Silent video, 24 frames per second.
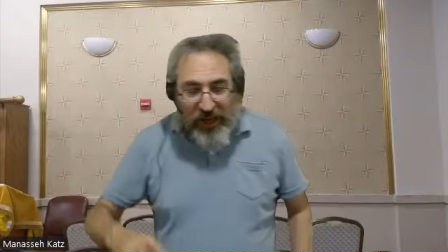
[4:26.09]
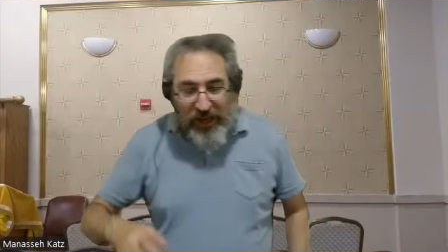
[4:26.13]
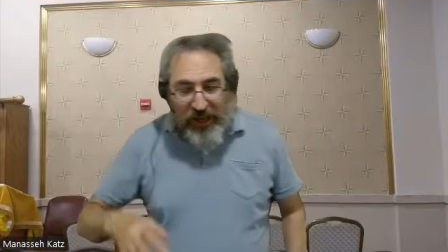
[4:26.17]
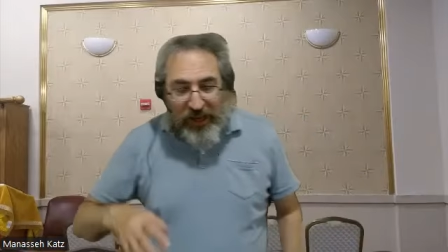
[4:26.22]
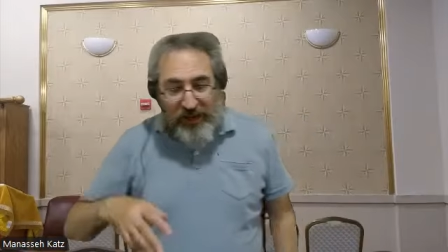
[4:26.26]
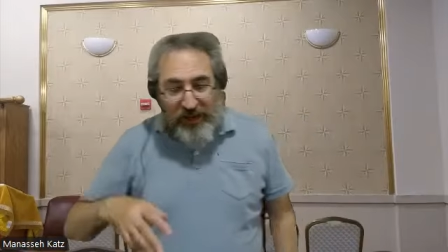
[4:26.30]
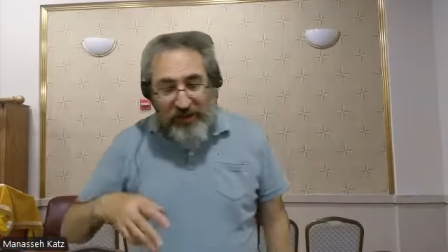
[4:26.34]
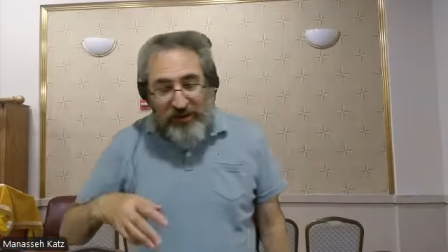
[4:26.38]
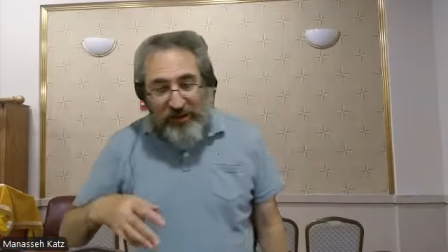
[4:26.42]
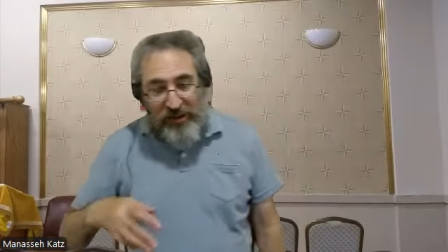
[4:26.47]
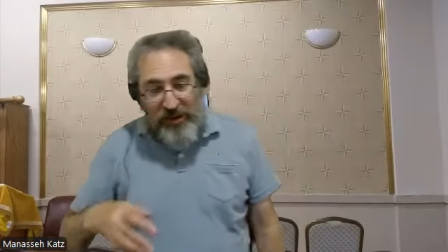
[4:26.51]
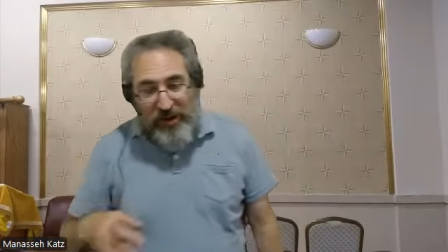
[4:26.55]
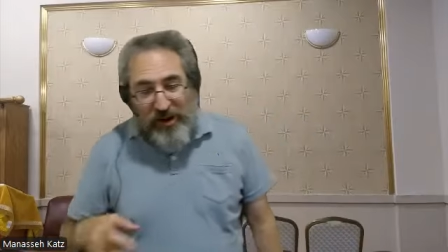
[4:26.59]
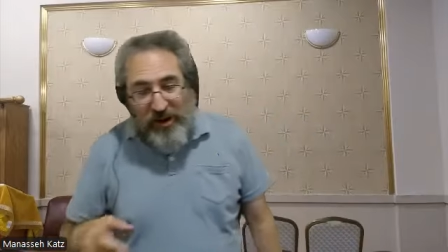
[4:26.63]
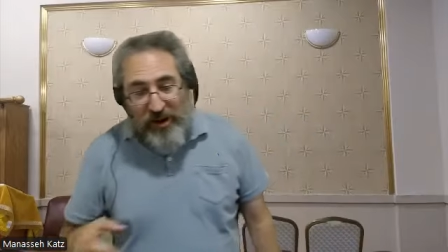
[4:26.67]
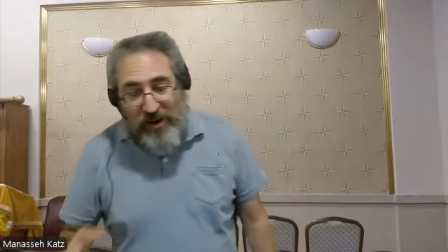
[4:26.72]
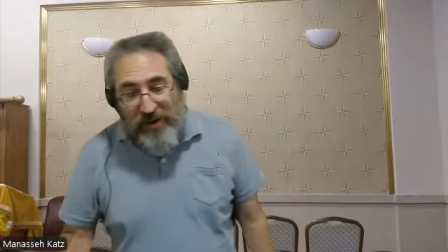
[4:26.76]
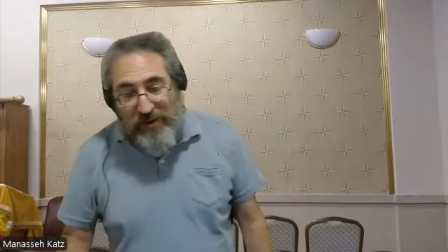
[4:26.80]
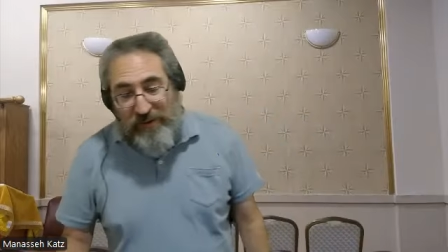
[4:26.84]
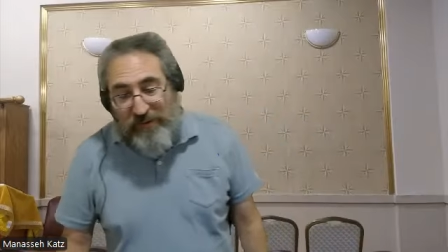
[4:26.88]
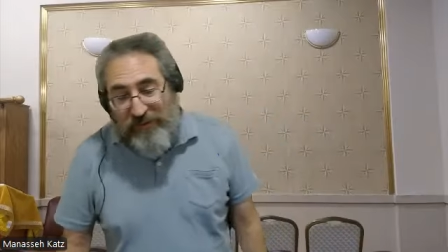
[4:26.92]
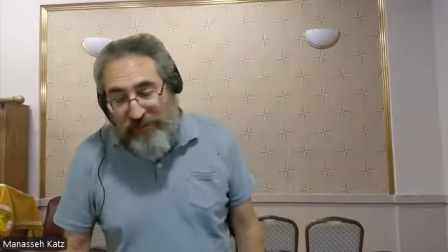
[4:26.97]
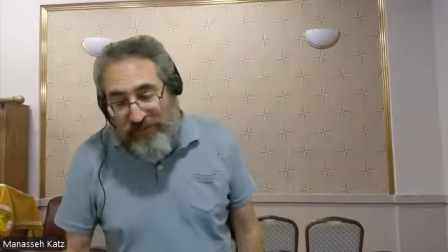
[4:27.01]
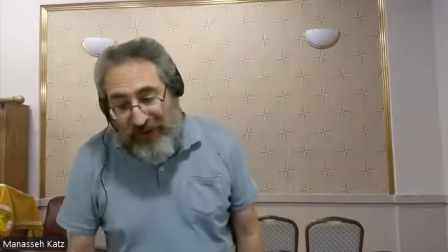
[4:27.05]
and
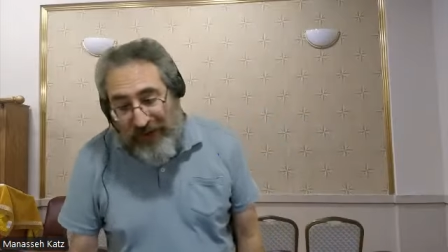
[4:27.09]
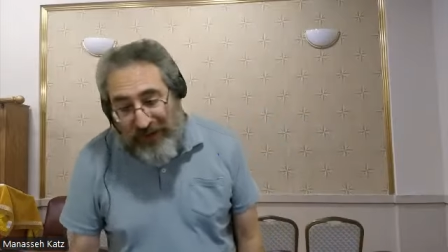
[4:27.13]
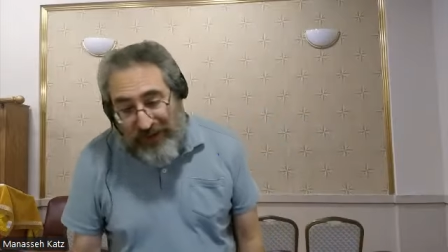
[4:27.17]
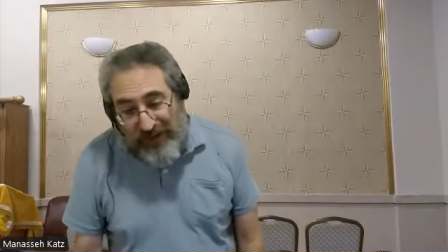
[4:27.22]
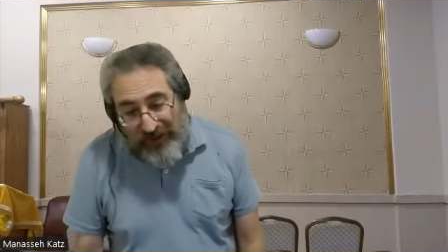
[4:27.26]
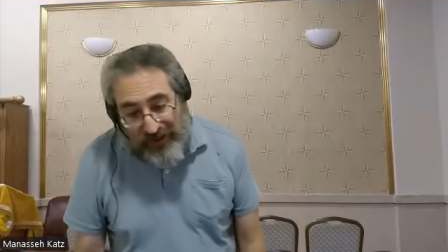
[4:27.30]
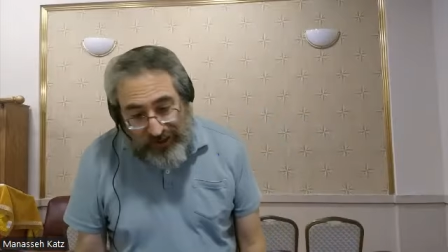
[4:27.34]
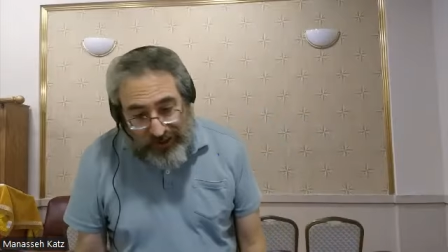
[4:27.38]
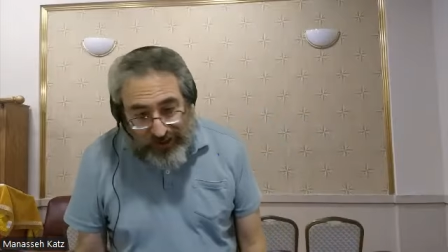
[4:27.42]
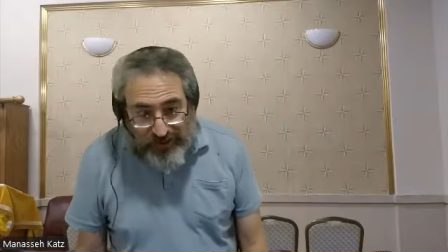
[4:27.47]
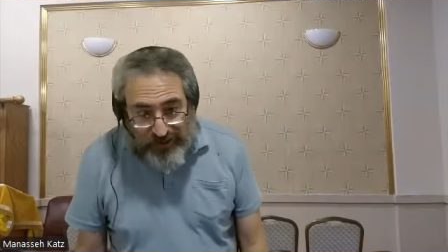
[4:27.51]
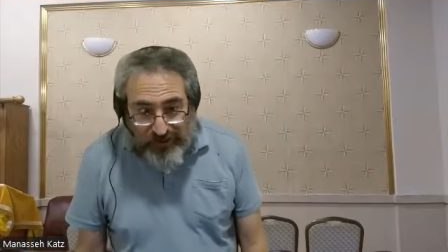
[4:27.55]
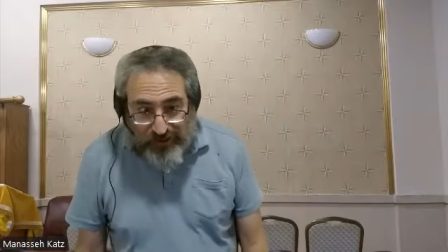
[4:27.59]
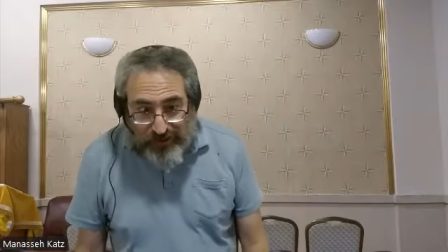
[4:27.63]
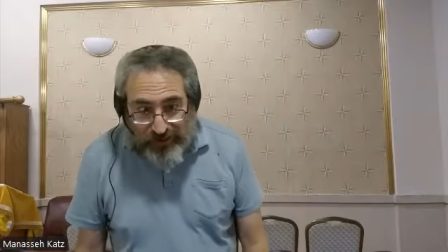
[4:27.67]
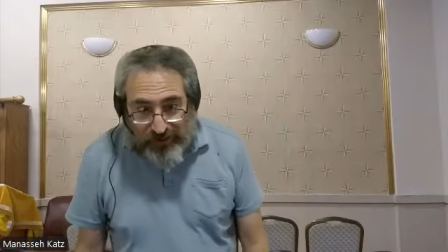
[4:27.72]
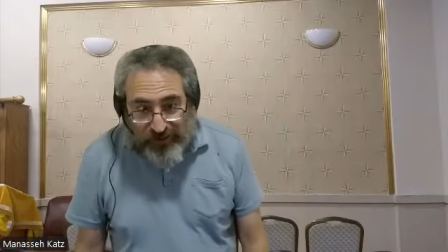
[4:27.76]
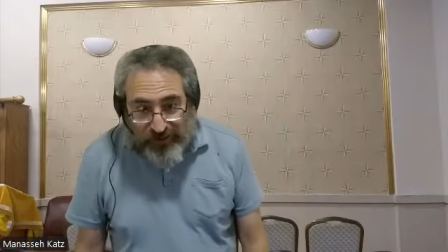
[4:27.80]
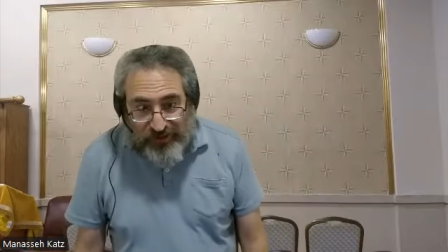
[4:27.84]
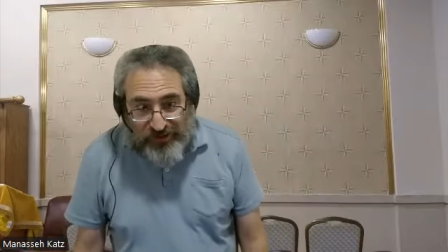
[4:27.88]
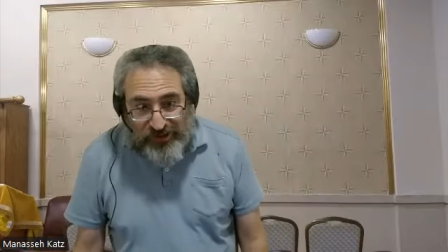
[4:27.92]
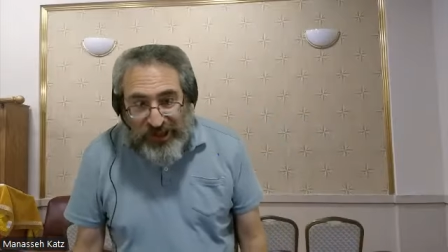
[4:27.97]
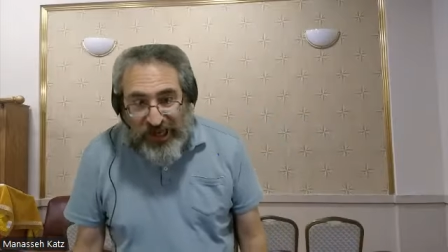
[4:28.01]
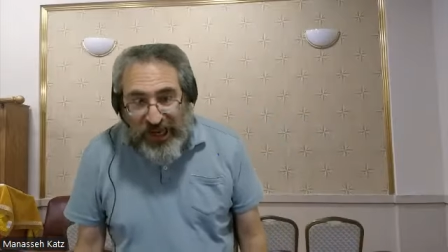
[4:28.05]
unfriendly
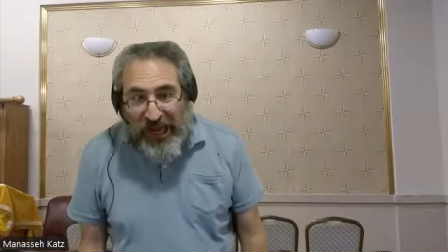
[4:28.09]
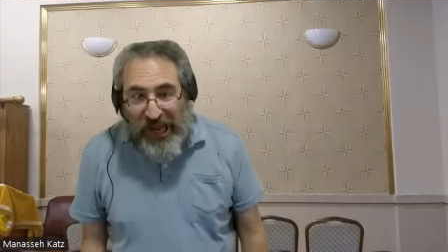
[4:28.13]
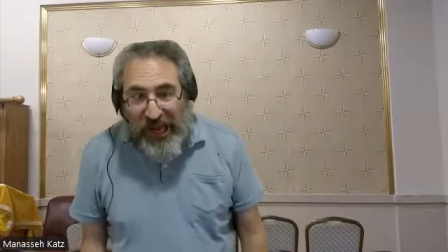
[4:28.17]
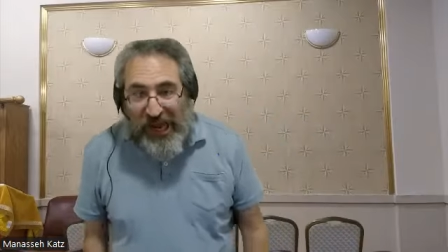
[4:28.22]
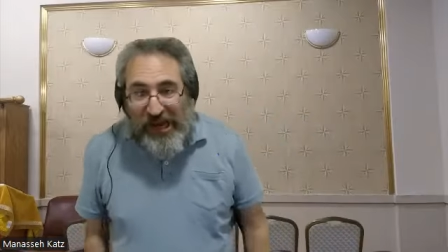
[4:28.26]
clerks